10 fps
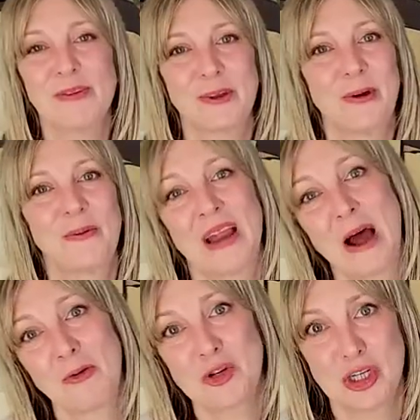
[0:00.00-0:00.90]
So
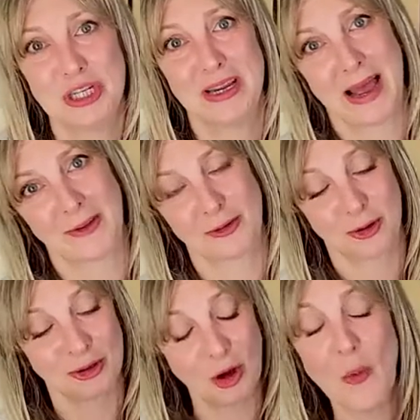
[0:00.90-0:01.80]
now she has
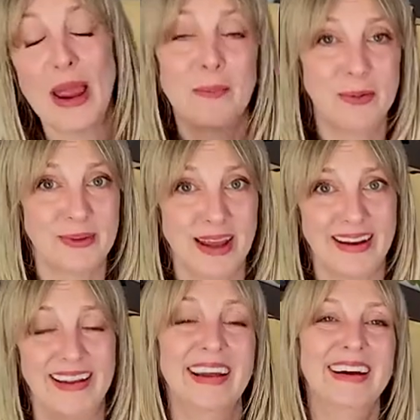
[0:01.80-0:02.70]
her toe
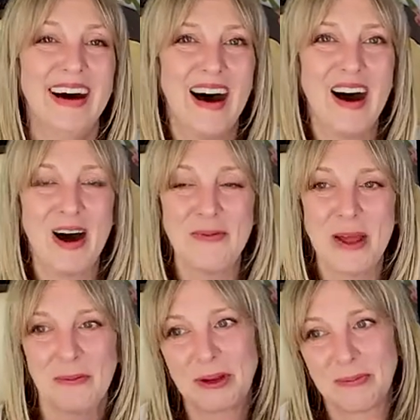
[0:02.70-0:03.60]
amputated.
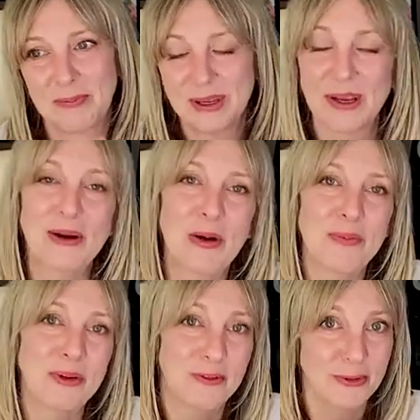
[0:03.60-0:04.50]
And we're going to be picking her
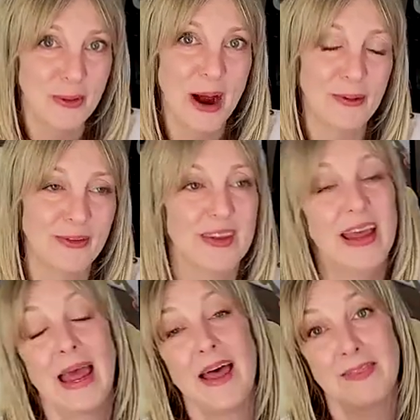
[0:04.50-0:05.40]
up in a few hours.
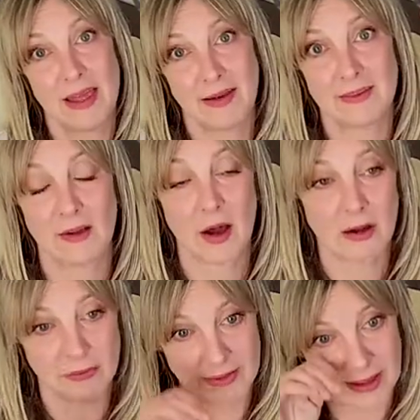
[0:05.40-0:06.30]
And then it's the
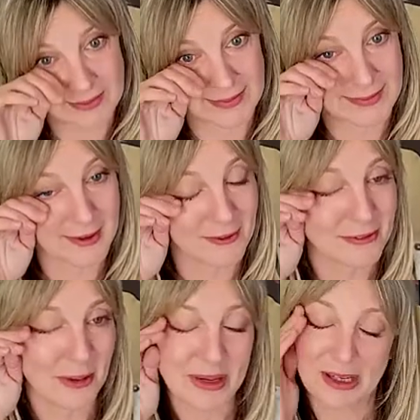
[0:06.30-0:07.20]
convalescence
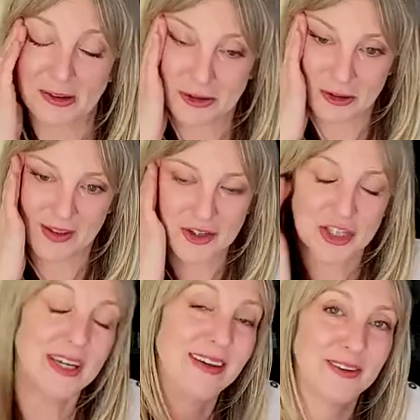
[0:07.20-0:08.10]
of making sure that
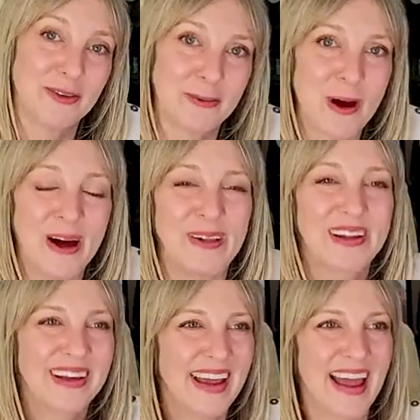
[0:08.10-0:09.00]
she heals
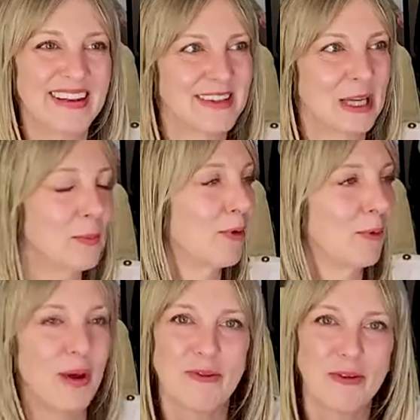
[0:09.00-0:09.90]
well and to keep her
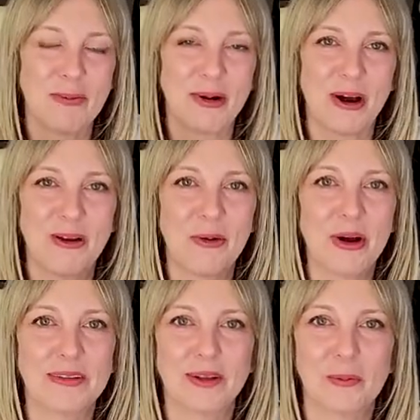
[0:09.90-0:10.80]
away from her
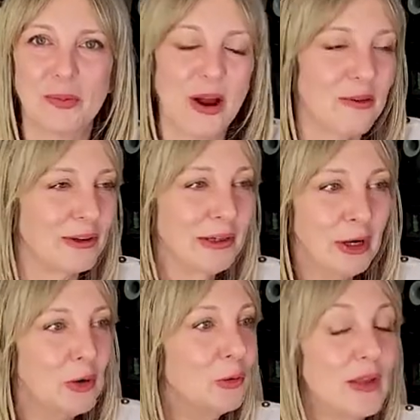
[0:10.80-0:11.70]
annoying little brother
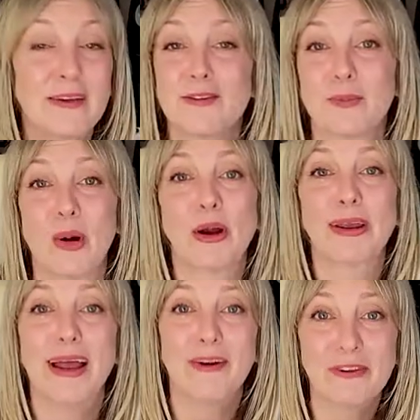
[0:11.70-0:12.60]
who likes to
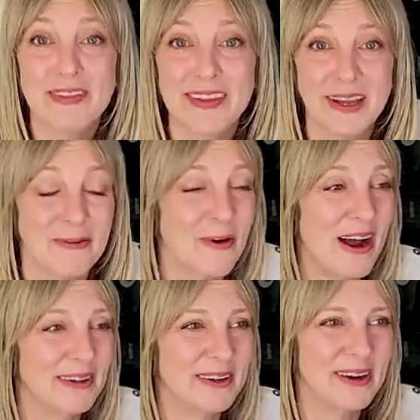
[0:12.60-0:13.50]
bark at everything and
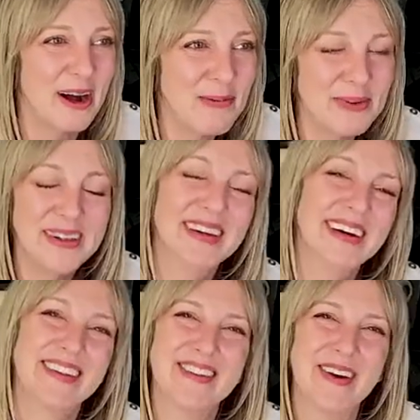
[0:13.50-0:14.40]
rile her up.
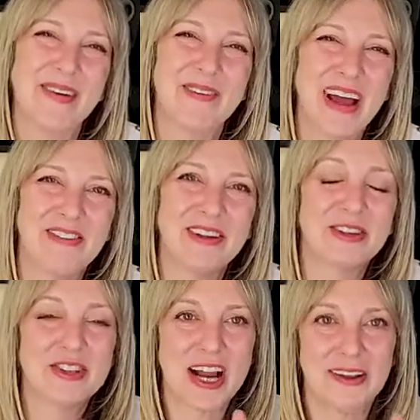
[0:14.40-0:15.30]
So we have a
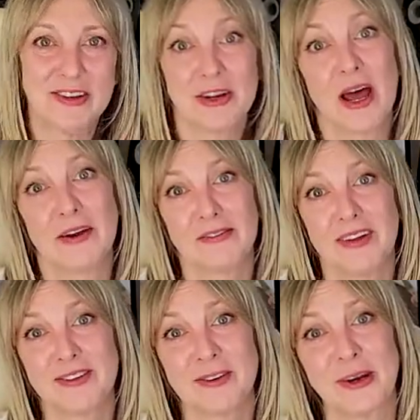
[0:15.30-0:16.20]
little challenge ahead of
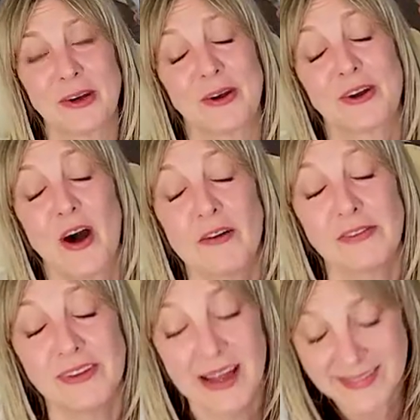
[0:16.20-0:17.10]
us during her
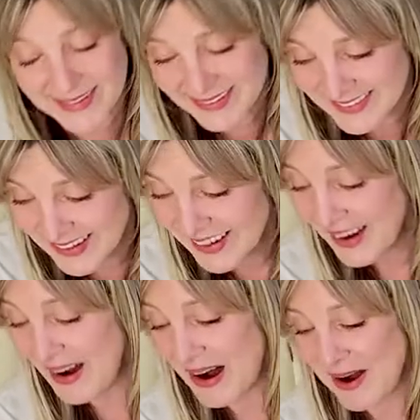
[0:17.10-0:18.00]
convalescence,
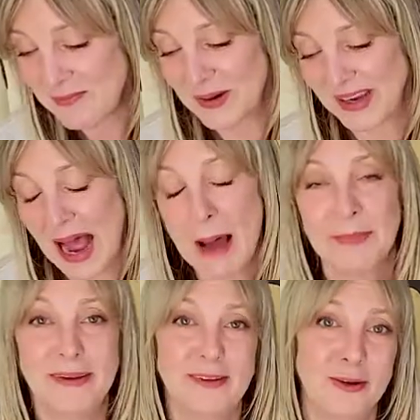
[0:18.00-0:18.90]
but
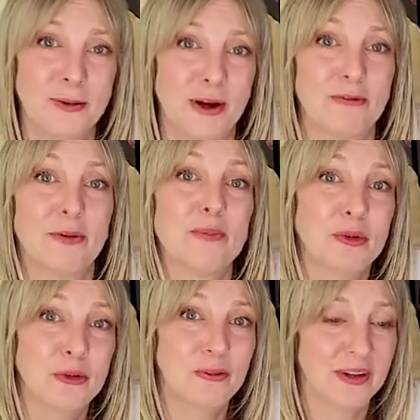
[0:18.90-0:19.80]
happy to have
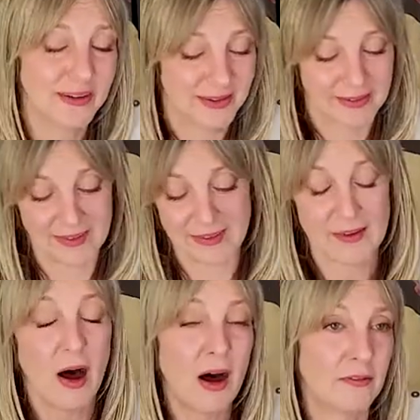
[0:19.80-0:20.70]
removed
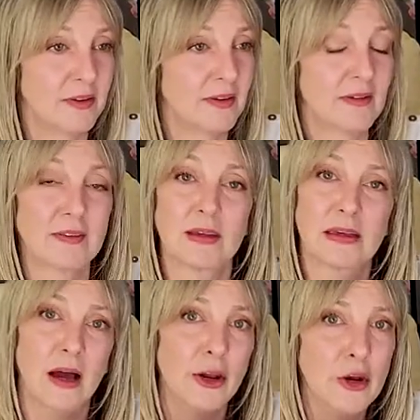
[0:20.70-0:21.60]
this
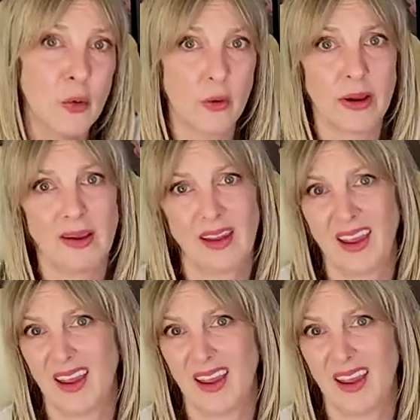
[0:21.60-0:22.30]
obviously annoying